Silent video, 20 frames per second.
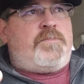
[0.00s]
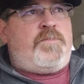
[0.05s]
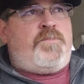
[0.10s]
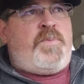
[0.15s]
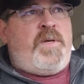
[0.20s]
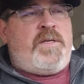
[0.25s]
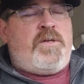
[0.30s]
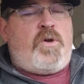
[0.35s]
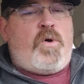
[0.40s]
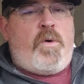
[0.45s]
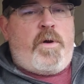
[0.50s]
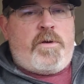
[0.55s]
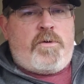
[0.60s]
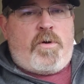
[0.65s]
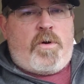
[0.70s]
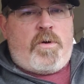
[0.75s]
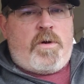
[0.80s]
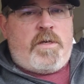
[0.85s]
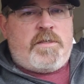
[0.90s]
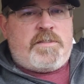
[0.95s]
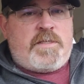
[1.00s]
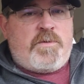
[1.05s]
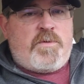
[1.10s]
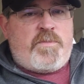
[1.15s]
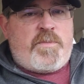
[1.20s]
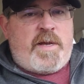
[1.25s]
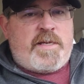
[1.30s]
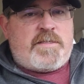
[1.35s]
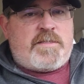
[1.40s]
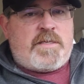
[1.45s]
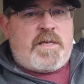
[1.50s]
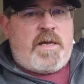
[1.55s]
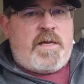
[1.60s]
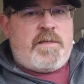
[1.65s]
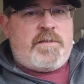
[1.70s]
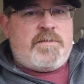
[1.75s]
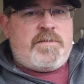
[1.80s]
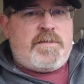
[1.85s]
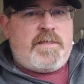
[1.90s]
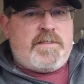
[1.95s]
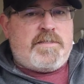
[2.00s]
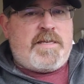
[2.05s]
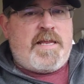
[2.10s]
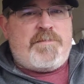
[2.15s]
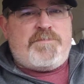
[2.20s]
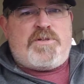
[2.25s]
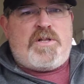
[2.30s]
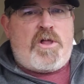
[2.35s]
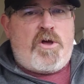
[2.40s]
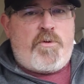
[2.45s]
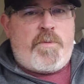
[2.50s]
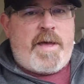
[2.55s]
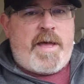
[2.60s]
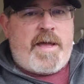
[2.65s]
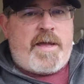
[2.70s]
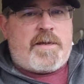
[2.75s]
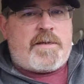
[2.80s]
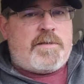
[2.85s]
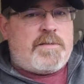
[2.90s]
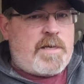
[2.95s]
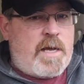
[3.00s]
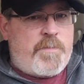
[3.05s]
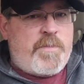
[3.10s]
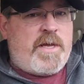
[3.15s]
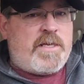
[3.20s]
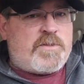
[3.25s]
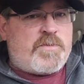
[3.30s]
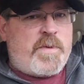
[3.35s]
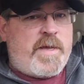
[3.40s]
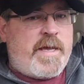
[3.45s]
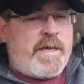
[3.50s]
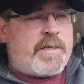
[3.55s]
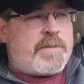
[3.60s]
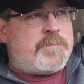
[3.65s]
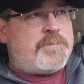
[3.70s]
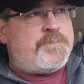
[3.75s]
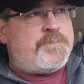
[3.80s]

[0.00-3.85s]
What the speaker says: Been coin roll hunting with my son. His name's Lomac. I'm S-Mac.